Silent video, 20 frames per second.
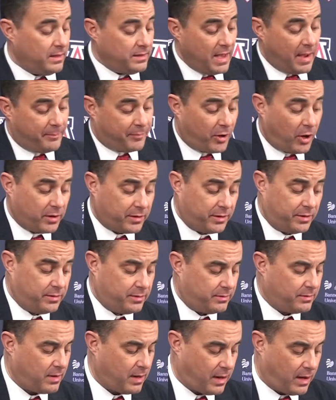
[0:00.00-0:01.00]
Yeah,
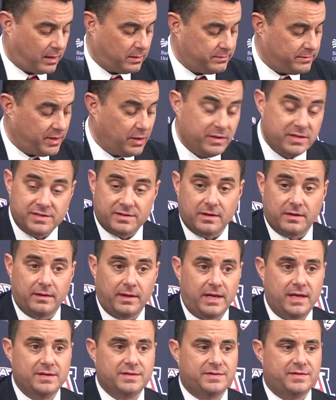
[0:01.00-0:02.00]
Parker,
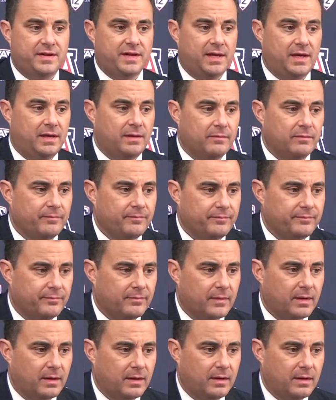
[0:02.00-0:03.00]
he's the
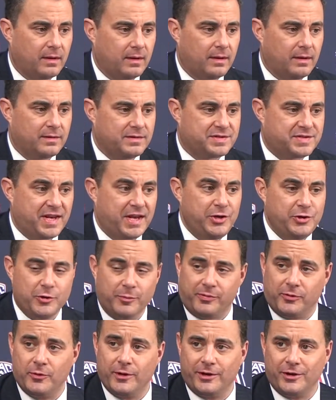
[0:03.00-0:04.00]

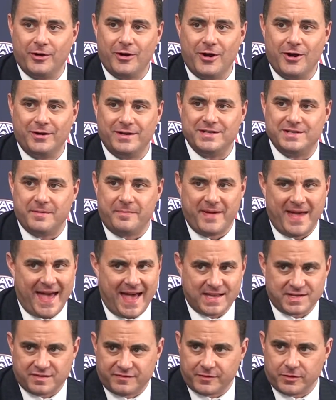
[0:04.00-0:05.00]
senior point guard. He's a
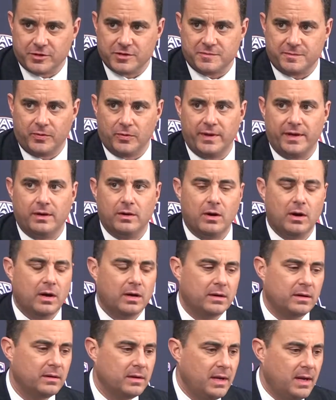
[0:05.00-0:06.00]
pass-first point
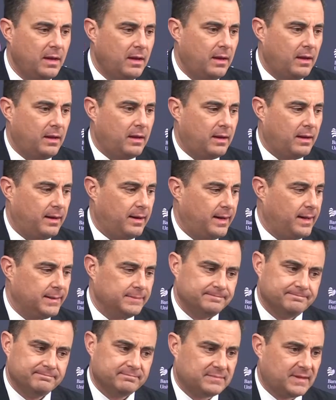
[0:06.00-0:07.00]
guard.
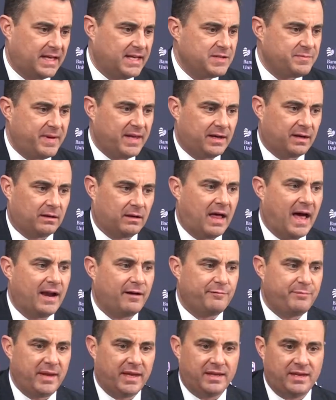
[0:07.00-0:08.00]
He's been in a lot
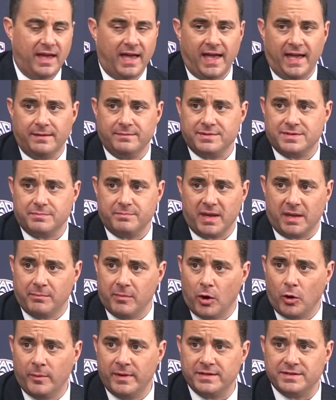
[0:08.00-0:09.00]
of big games, big
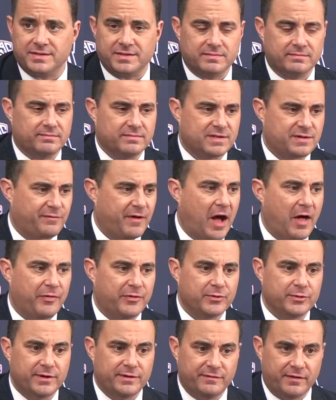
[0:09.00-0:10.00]
moments, fought
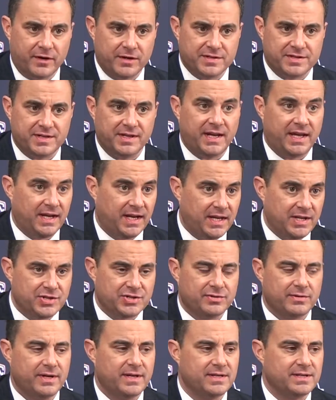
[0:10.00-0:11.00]
through adversity and
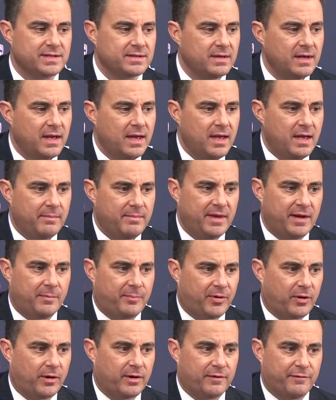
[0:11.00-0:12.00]
injuries, been a
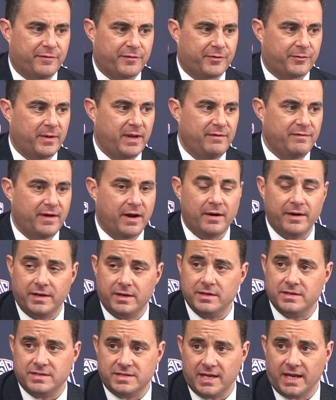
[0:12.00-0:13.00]
part of 3 very
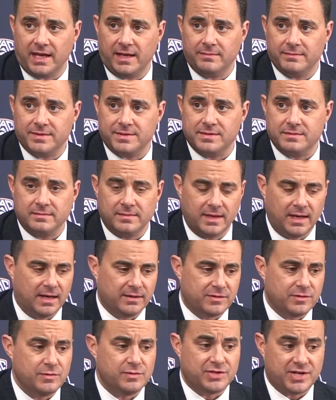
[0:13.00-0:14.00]
good teams,
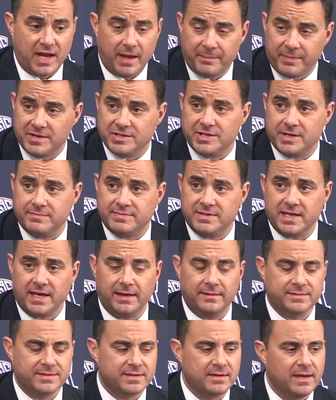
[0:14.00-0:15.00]
2 championship
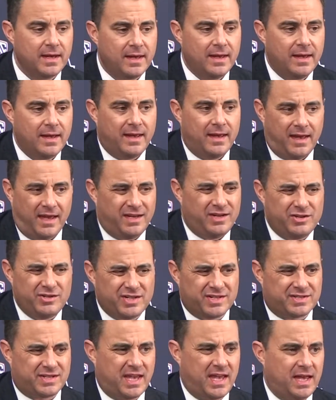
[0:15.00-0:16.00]
teams, and you
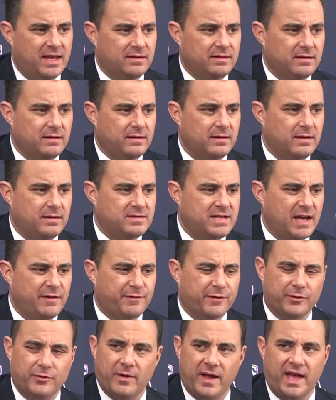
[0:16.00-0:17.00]
just can't take
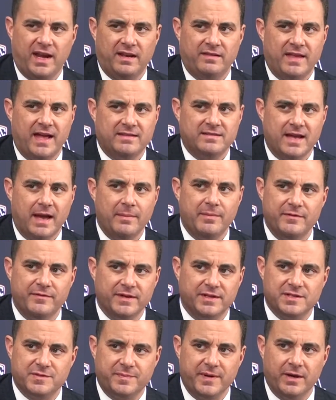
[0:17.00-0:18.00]
for granted that type of
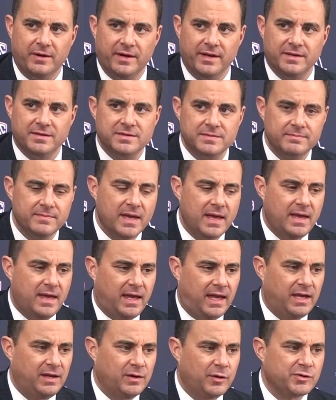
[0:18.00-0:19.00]
experience.
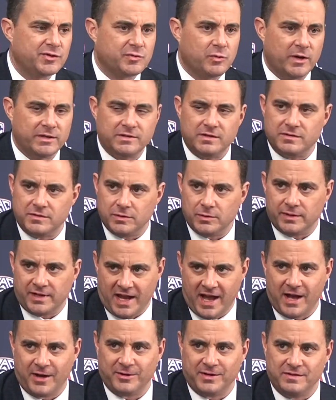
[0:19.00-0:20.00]
He knows what to do and
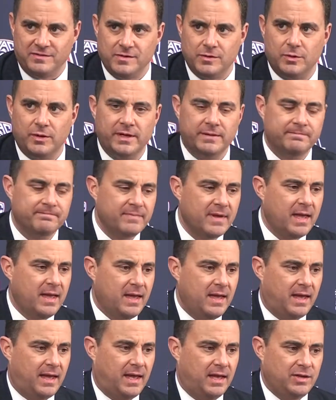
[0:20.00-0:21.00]
how to do it,
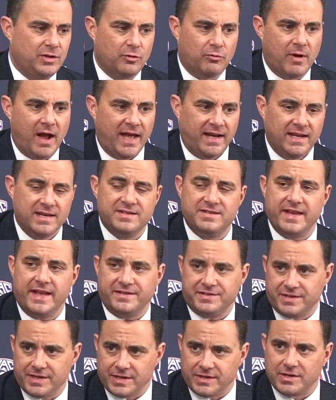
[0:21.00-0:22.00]
and you're right, he
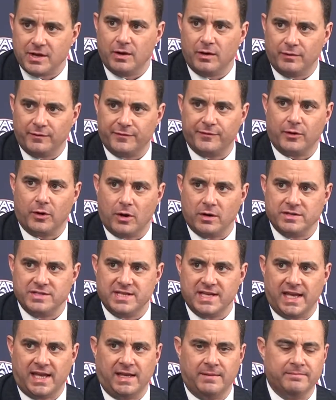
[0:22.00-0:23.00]
sets the tone for our
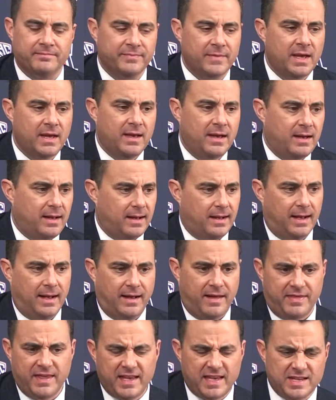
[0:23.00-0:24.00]
team.
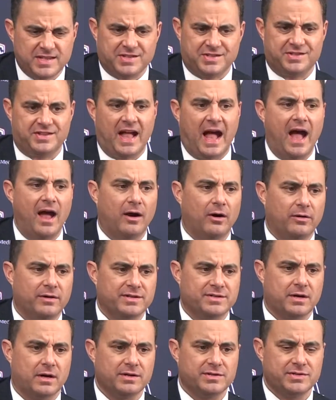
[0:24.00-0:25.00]
I think his style
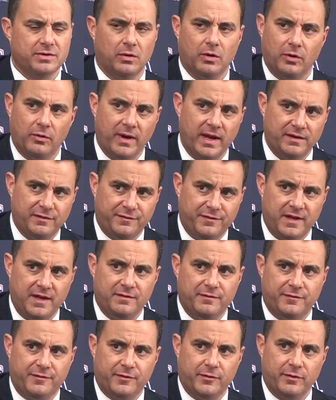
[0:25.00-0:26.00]
is also a great
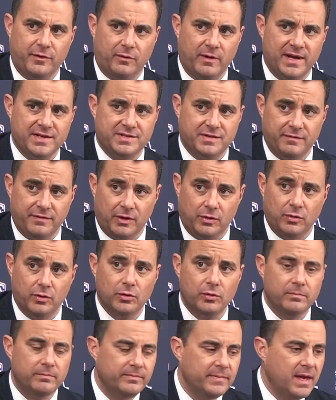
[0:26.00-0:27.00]
fit for the rest of the
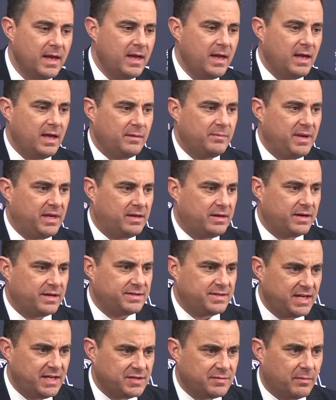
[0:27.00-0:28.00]
group,
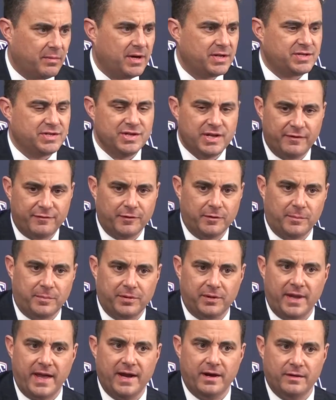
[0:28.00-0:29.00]
because he's a much different
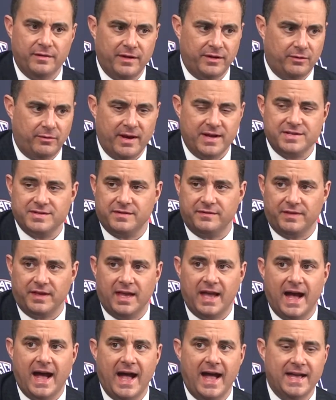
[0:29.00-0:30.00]
player than the rest of the
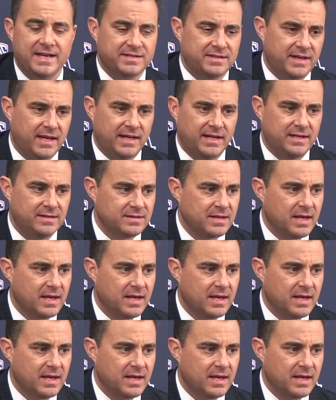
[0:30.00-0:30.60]
guys, and then